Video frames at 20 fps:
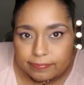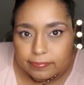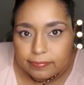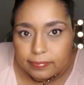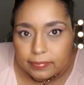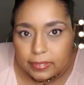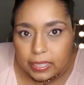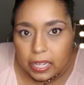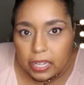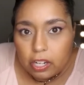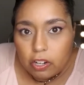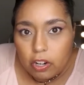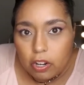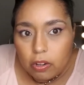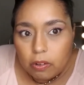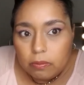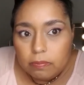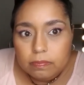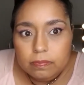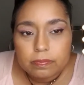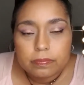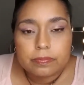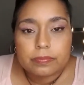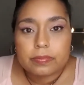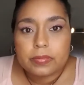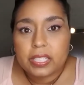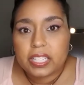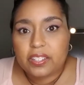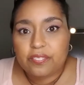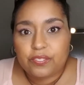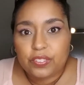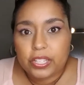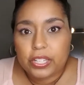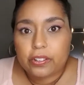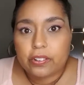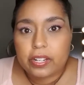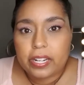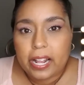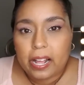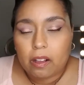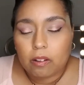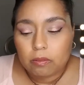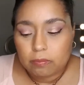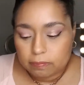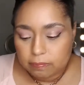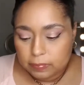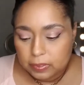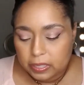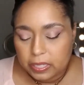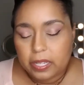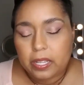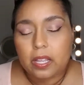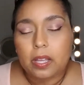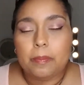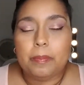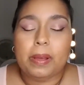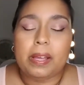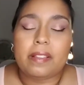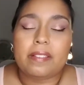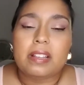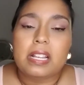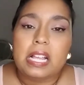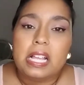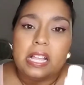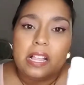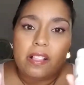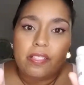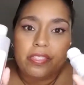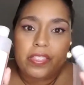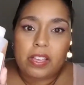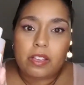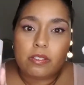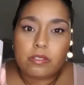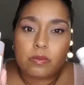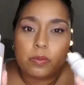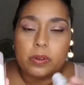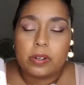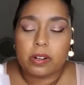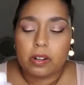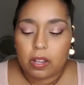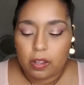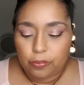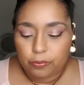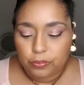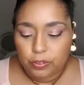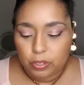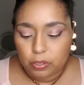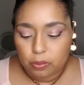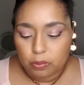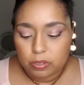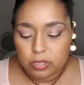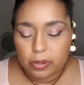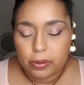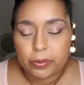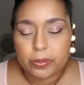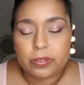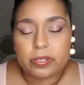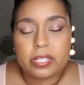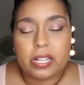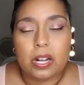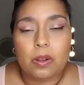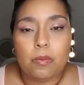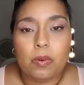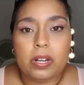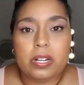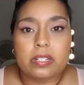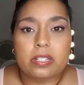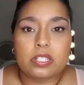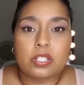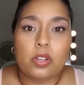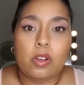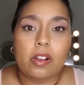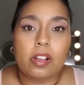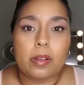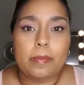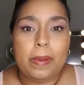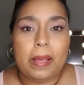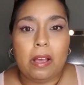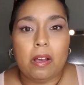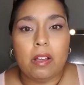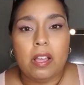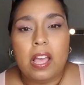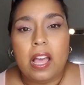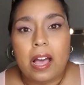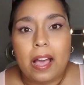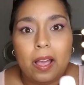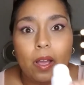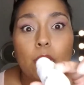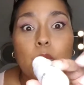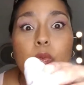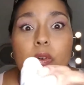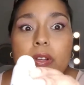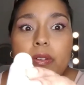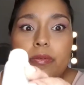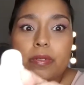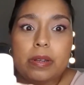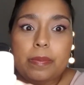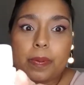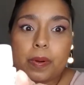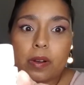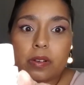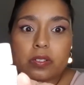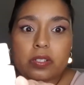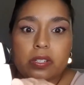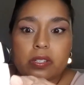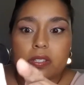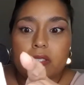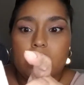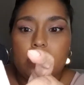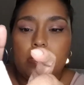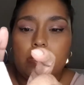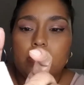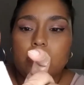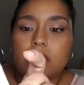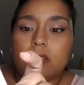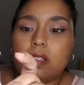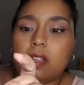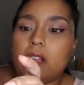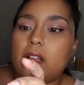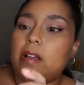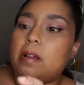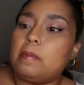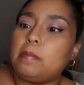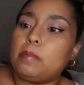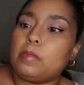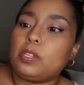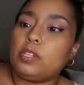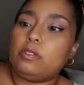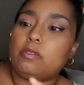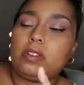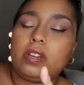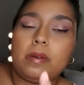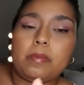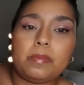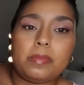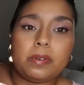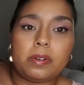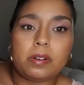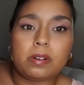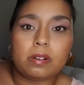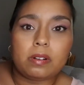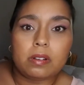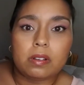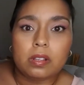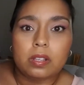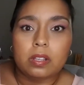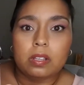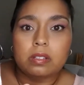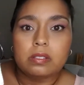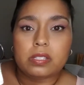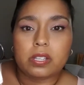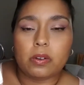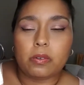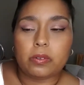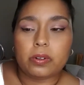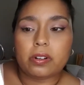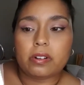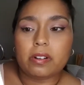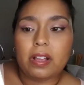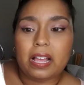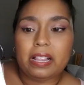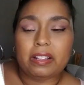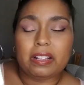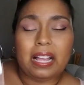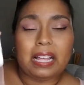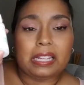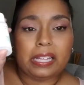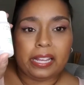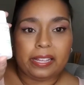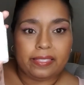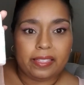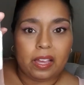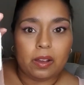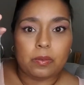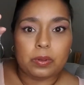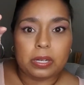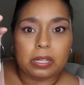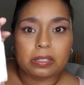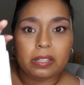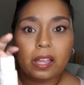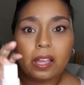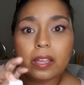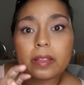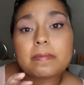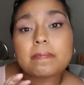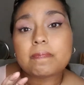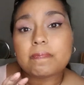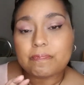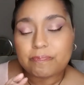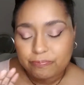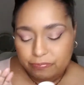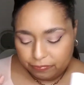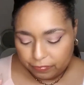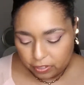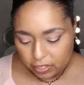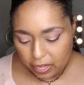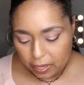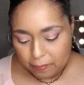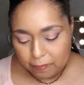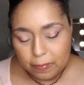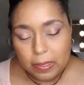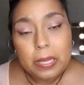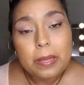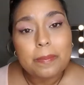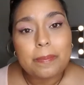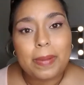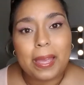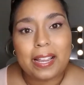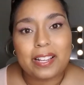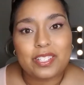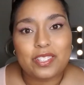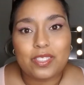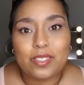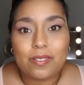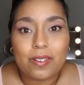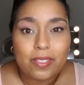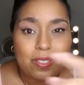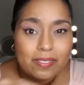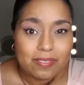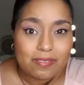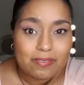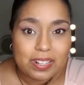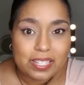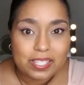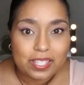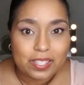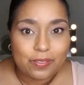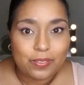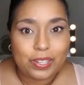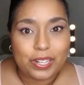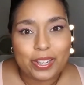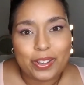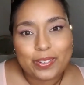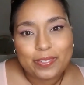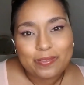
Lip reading: I don't know, can't figure it out, but those were a few toners that I wanted to talk about. I would repurchase this cucumber toner. I like that one a lot. Okay, back to the rest of the video.